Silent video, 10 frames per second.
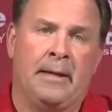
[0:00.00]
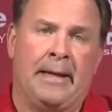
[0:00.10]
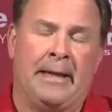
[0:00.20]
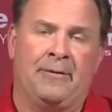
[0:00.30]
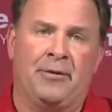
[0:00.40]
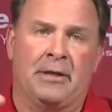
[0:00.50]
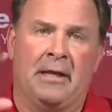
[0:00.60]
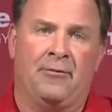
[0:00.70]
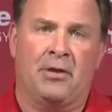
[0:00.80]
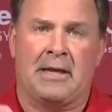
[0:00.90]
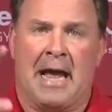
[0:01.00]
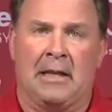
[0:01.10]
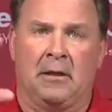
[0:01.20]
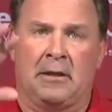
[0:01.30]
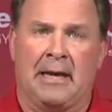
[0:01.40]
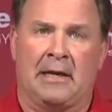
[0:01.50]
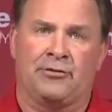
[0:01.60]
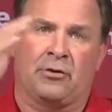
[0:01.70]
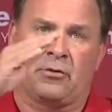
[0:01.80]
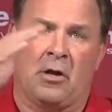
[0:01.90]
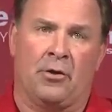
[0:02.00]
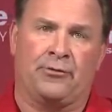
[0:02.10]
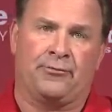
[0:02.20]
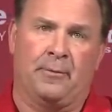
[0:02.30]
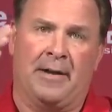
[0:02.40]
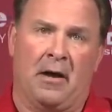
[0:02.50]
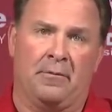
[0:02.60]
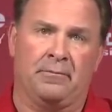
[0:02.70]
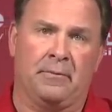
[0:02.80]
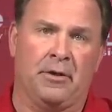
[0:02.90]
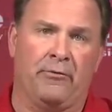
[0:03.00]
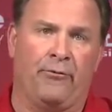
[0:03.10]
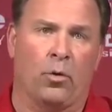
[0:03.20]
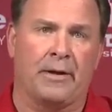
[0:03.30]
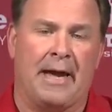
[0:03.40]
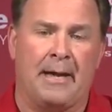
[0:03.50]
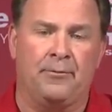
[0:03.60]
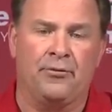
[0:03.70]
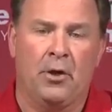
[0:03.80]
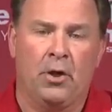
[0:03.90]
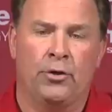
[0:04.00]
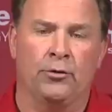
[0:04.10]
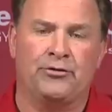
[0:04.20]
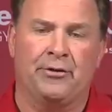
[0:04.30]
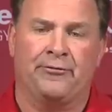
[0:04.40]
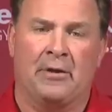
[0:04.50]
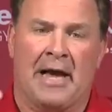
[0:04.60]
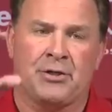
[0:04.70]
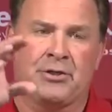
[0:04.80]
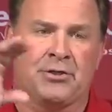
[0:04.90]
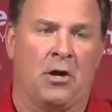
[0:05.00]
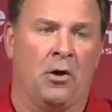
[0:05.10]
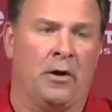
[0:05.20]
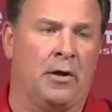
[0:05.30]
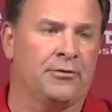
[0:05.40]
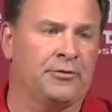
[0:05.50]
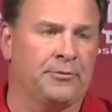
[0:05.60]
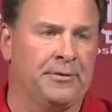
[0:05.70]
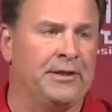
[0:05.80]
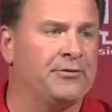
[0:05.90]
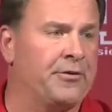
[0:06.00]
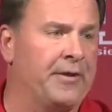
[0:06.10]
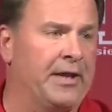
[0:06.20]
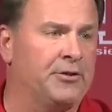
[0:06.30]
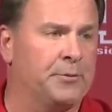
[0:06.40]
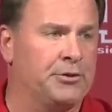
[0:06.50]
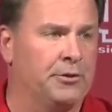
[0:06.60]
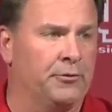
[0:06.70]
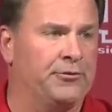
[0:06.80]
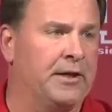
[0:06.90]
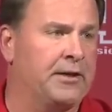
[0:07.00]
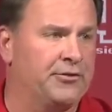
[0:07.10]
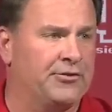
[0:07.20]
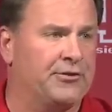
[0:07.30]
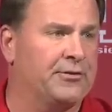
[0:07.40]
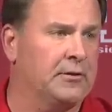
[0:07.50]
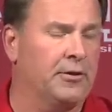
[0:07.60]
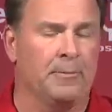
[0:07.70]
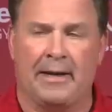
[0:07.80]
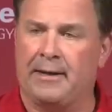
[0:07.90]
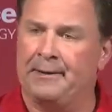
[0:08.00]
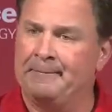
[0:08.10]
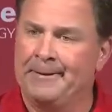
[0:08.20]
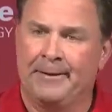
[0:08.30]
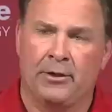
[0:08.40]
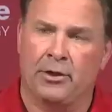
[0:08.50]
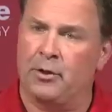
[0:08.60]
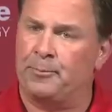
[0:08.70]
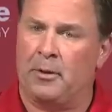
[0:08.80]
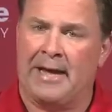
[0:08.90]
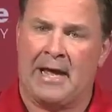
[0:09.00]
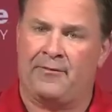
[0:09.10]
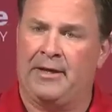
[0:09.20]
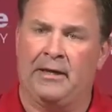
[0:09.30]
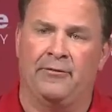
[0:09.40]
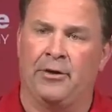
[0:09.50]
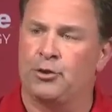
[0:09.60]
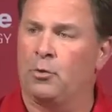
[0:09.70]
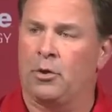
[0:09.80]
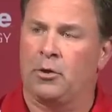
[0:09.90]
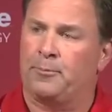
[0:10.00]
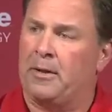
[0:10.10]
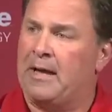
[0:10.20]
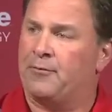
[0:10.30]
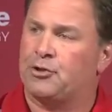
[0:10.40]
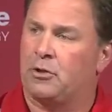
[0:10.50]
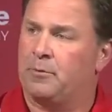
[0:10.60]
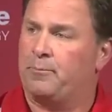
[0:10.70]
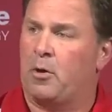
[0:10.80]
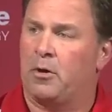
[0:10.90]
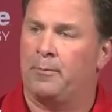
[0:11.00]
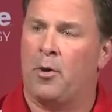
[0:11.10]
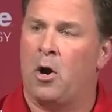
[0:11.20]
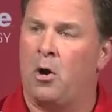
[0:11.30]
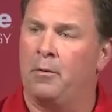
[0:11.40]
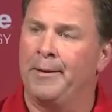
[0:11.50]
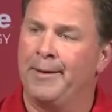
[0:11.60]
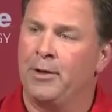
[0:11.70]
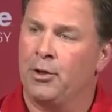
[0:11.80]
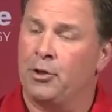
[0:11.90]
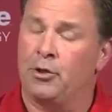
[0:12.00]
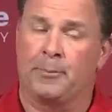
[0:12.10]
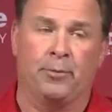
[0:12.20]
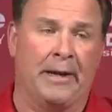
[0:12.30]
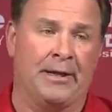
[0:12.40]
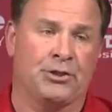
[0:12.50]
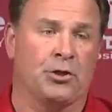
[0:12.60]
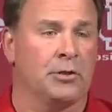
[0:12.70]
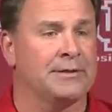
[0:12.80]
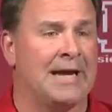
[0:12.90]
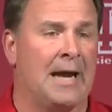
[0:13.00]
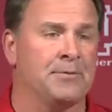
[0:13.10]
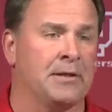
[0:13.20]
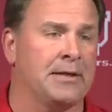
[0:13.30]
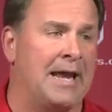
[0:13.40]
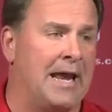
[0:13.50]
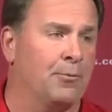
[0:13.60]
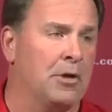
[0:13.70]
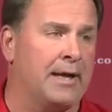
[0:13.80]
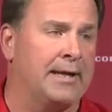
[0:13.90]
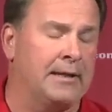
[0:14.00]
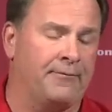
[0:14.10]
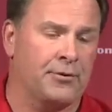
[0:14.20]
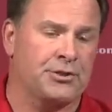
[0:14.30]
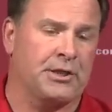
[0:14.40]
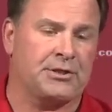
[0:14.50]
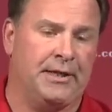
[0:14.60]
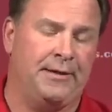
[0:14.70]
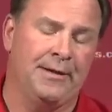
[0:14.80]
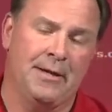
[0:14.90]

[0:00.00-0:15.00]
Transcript: and if you if you kind of look at us across from now, you know, four games, you'll see flashes in all areas of some decent things, but you don't see it consistently. You might get a good play out of an individual, a good play out of a certain part of the ball, good play at certain times of the game. We're not getting it for 60.